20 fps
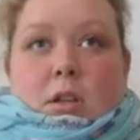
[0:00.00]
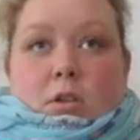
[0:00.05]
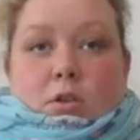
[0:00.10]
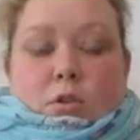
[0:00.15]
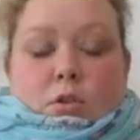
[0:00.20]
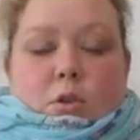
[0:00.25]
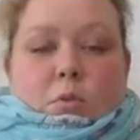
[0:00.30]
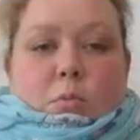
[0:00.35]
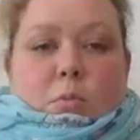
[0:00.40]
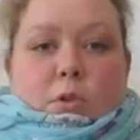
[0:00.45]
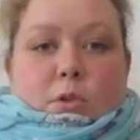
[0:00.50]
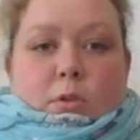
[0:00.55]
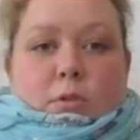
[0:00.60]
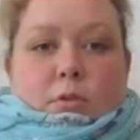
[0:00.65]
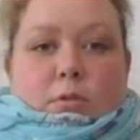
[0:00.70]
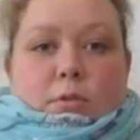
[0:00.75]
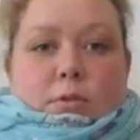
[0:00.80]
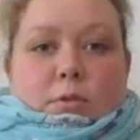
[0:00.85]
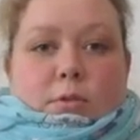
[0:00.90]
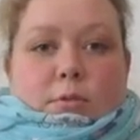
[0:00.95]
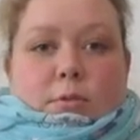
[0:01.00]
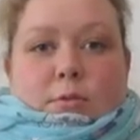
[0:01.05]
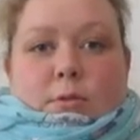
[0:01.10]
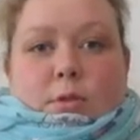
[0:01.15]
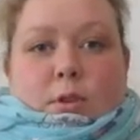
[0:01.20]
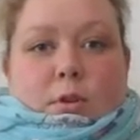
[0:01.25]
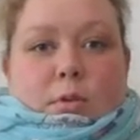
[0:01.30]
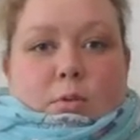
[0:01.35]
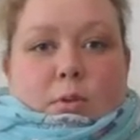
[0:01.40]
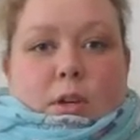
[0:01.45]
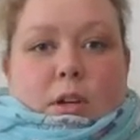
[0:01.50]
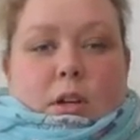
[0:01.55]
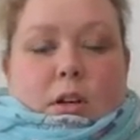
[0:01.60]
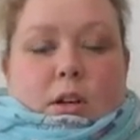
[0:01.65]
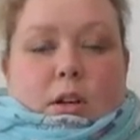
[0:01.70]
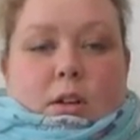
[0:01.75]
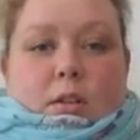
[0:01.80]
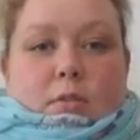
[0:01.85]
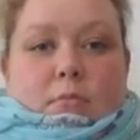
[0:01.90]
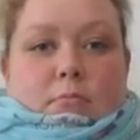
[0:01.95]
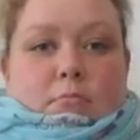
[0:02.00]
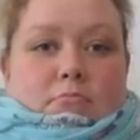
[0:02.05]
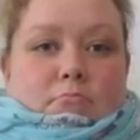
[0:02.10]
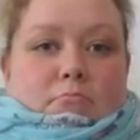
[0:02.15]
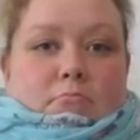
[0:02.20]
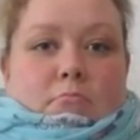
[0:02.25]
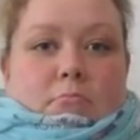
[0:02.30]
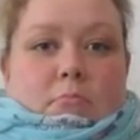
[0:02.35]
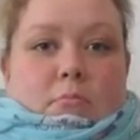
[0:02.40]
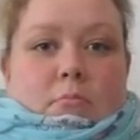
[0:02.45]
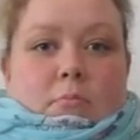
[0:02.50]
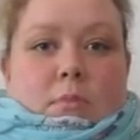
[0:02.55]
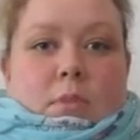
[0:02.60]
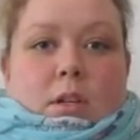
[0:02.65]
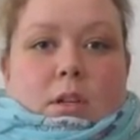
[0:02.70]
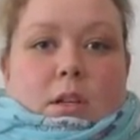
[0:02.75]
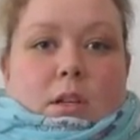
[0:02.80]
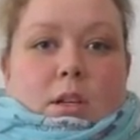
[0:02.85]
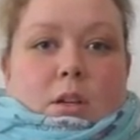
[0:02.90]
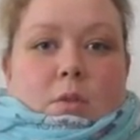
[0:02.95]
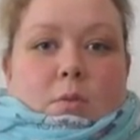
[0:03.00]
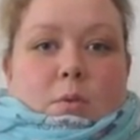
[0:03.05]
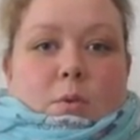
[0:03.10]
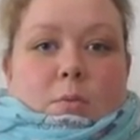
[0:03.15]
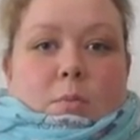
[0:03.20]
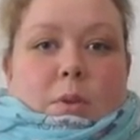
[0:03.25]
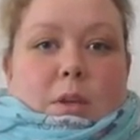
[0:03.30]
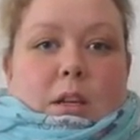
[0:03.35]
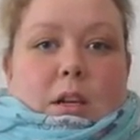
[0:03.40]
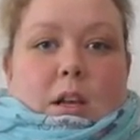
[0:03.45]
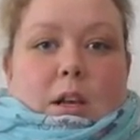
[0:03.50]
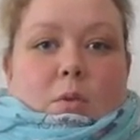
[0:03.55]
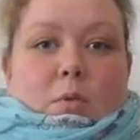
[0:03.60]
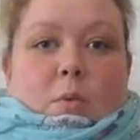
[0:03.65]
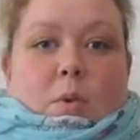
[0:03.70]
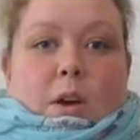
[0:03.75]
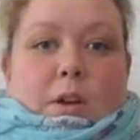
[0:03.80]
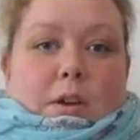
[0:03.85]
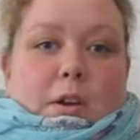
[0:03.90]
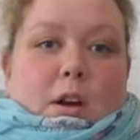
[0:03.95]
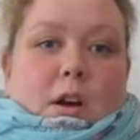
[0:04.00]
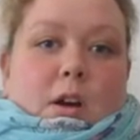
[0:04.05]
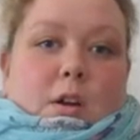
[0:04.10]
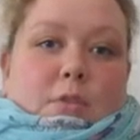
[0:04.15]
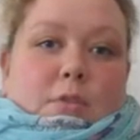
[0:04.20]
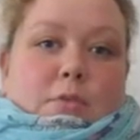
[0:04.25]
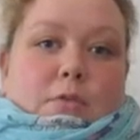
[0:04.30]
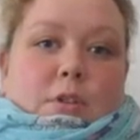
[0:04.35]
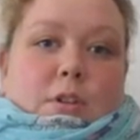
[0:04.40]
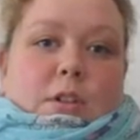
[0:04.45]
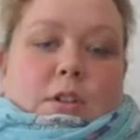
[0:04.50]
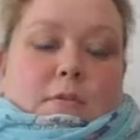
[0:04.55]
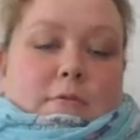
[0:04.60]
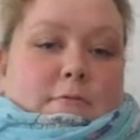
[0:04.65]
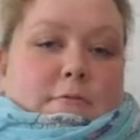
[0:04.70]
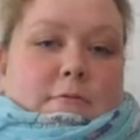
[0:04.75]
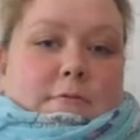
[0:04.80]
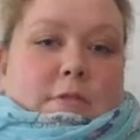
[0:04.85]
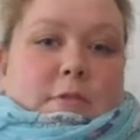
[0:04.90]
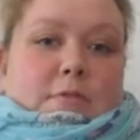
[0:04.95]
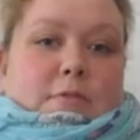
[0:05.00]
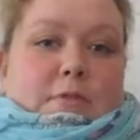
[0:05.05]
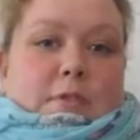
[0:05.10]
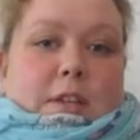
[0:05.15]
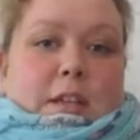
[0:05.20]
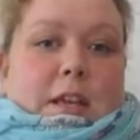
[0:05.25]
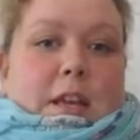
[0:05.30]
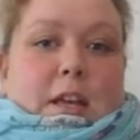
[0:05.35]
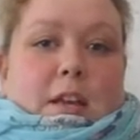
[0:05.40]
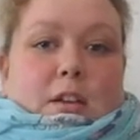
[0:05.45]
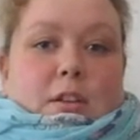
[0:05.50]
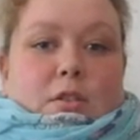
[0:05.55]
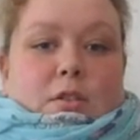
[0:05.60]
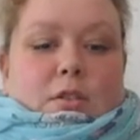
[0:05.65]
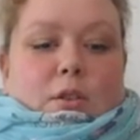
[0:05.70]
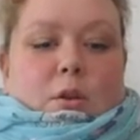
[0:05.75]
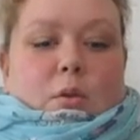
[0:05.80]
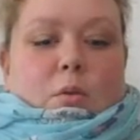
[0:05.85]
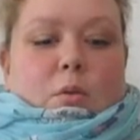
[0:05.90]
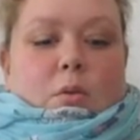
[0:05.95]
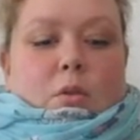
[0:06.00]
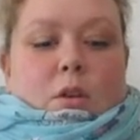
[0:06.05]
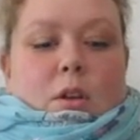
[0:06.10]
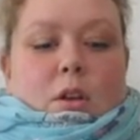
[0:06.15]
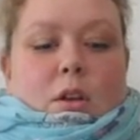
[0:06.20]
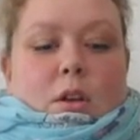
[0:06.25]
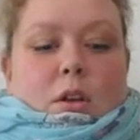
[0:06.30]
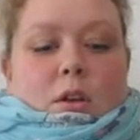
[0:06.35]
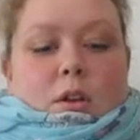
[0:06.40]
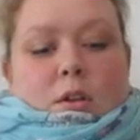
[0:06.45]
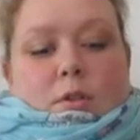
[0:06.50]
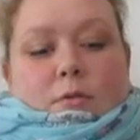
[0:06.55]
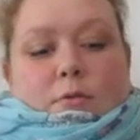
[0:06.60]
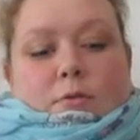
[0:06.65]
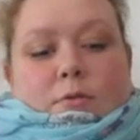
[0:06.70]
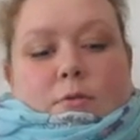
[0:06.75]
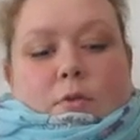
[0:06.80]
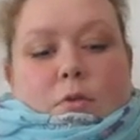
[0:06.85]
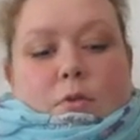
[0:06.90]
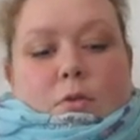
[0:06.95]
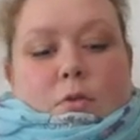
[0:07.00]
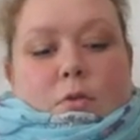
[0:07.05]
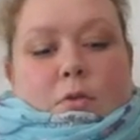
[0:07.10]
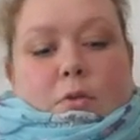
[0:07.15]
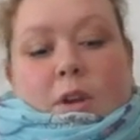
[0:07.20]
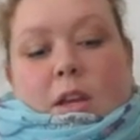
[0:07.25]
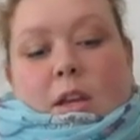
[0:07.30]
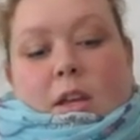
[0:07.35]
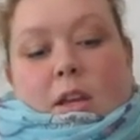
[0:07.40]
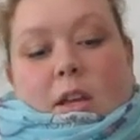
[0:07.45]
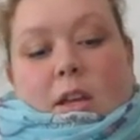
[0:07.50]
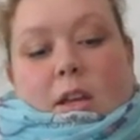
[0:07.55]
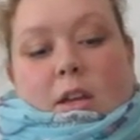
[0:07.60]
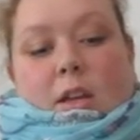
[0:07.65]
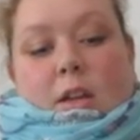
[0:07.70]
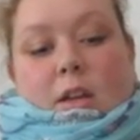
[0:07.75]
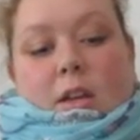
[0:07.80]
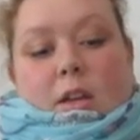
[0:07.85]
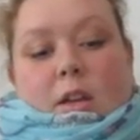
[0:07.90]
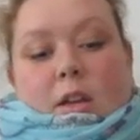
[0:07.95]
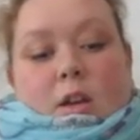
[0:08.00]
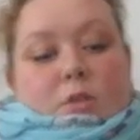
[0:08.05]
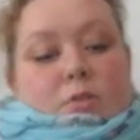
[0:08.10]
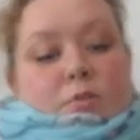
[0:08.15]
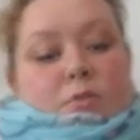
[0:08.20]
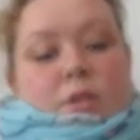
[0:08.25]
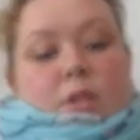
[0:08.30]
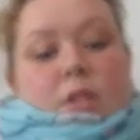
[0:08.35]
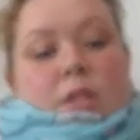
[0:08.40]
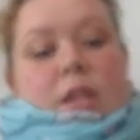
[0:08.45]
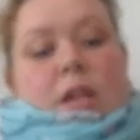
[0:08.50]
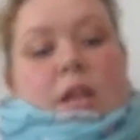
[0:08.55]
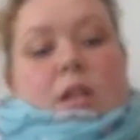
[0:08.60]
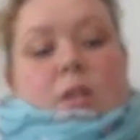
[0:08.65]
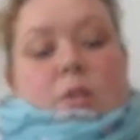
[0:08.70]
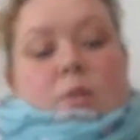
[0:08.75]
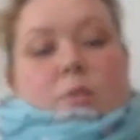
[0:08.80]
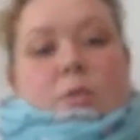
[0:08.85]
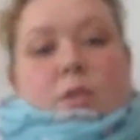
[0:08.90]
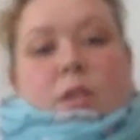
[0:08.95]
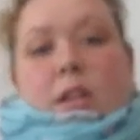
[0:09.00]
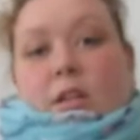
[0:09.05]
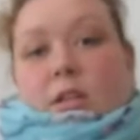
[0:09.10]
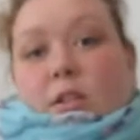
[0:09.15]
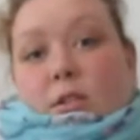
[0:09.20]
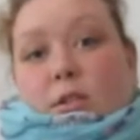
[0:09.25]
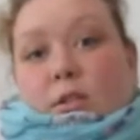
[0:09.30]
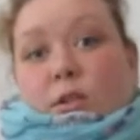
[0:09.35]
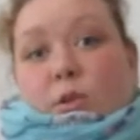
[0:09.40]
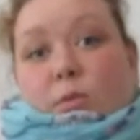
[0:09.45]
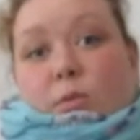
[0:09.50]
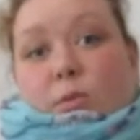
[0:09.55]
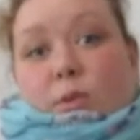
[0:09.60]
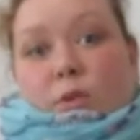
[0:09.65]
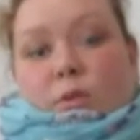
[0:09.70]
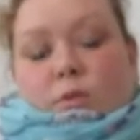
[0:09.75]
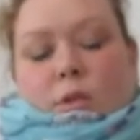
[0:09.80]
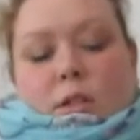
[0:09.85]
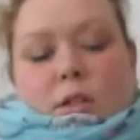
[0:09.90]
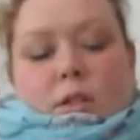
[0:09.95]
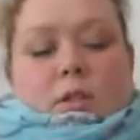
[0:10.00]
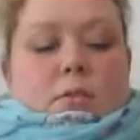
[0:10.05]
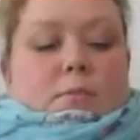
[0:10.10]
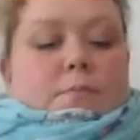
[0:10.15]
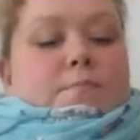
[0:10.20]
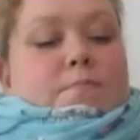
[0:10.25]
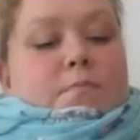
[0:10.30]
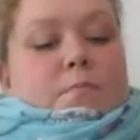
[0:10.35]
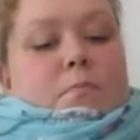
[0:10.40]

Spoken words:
normal soda would be like 150 yen, so for 300 yen you would get 2 sodas.